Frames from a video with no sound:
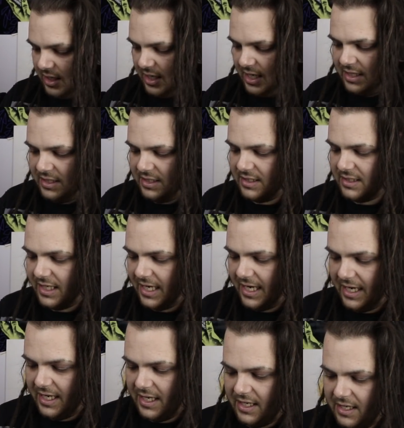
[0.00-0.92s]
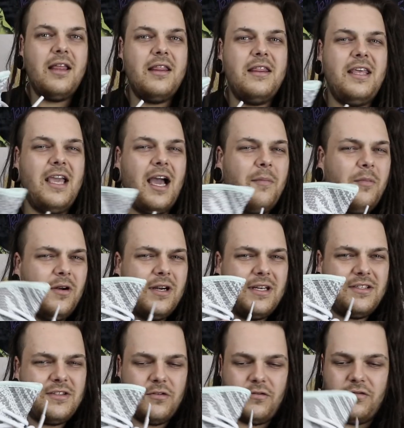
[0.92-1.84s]
And just like, the upper
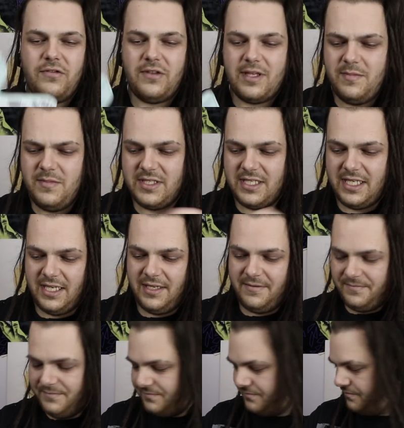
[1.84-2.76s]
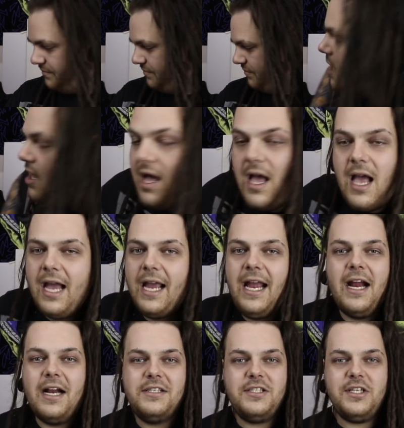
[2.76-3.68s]
is so flimsy. I
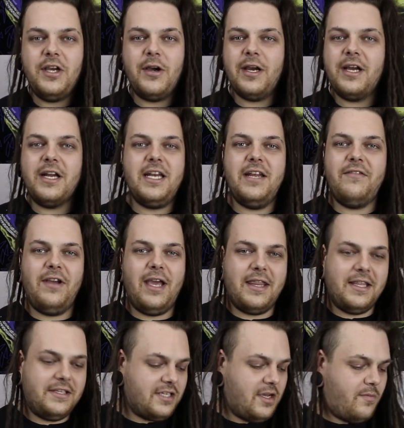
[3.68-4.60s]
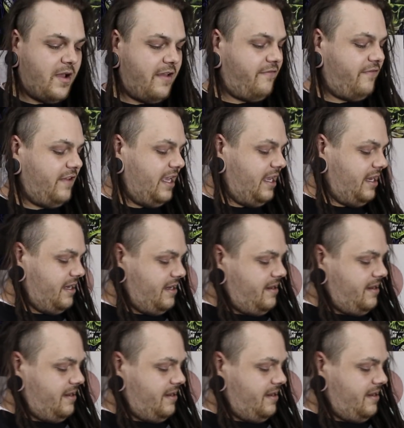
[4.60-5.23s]
guarantee you I couldn't even get this on my feet.